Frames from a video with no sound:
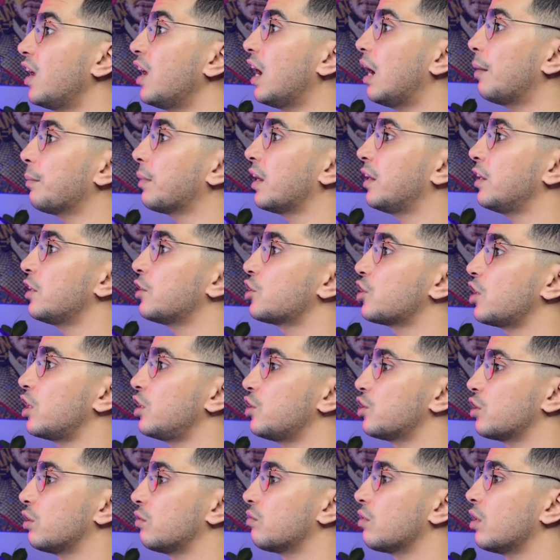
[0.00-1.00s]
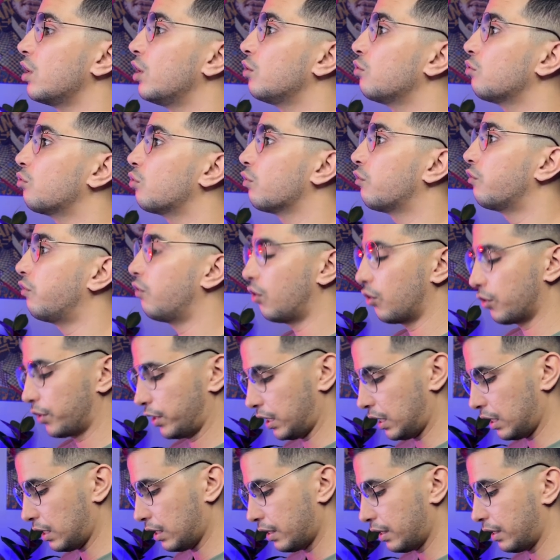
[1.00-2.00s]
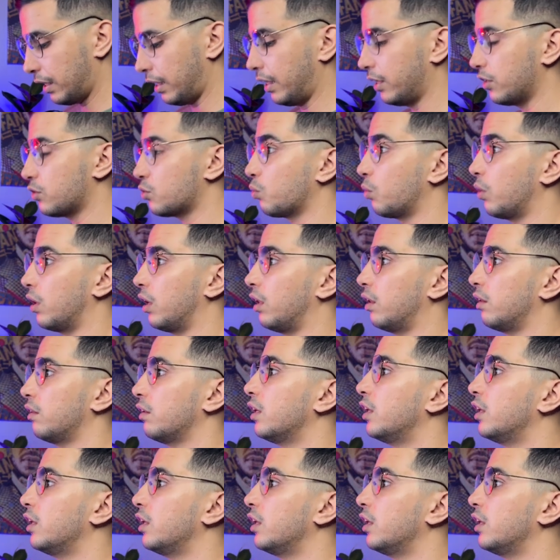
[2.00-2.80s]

I'm gonna change it to 40 as well.